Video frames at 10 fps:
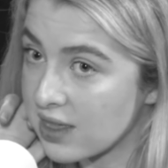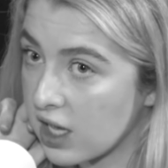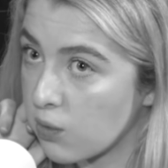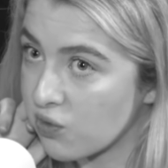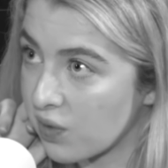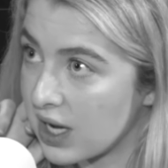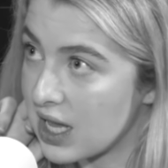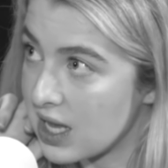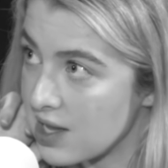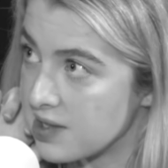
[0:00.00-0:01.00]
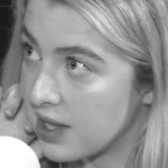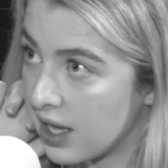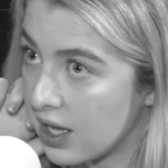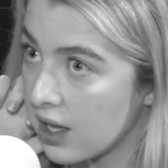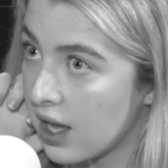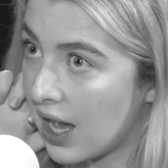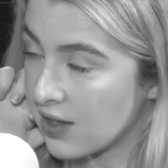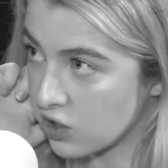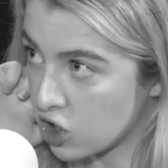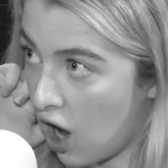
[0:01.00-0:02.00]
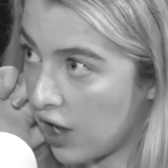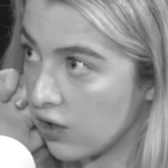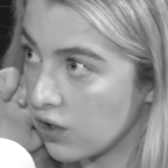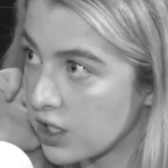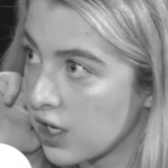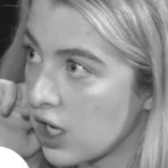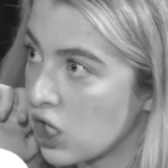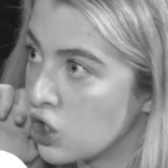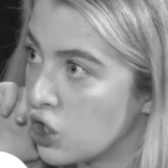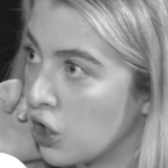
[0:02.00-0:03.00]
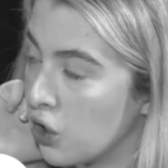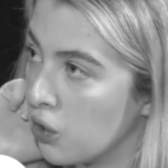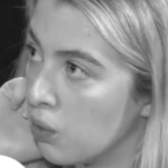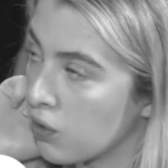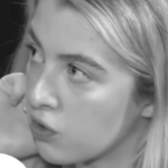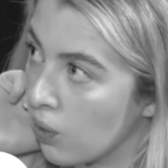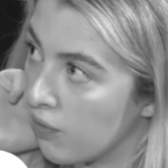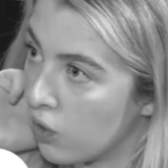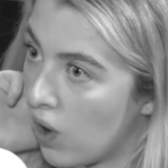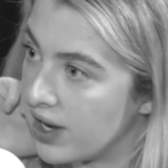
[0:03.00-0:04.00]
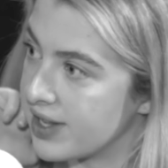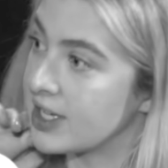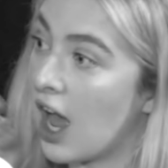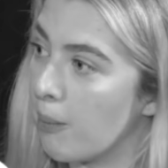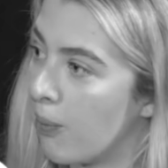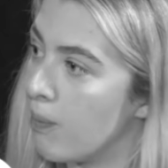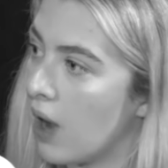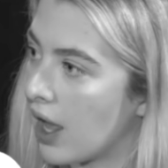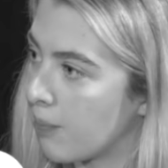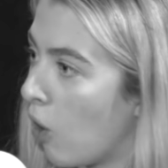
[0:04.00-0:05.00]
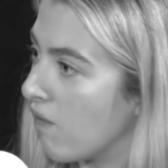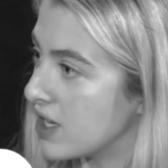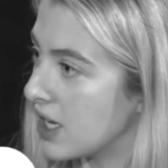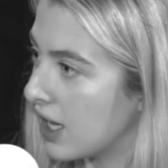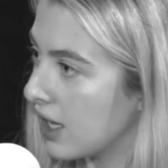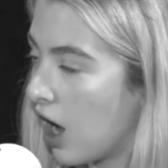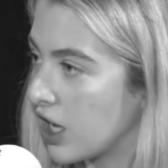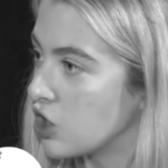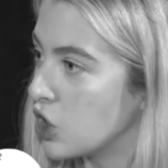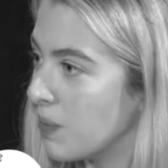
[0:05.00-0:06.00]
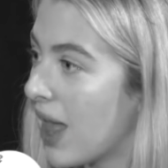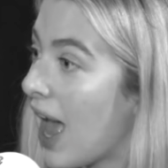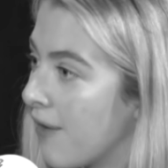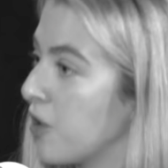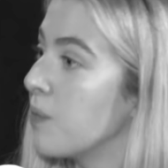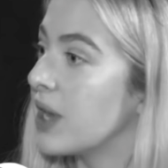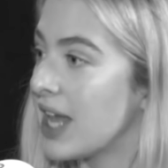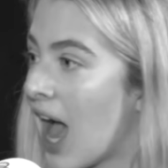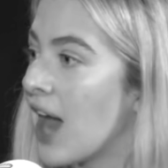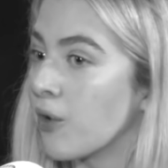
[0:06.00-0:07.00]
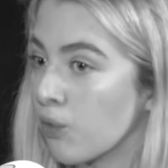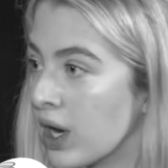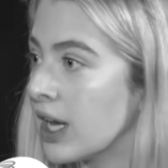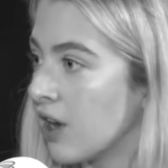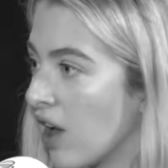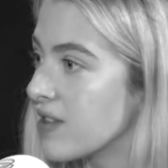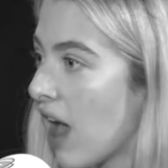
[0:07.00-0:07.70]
think it was really easy as a child to sort of not understand like poverty. I assumed that everybody had a really nice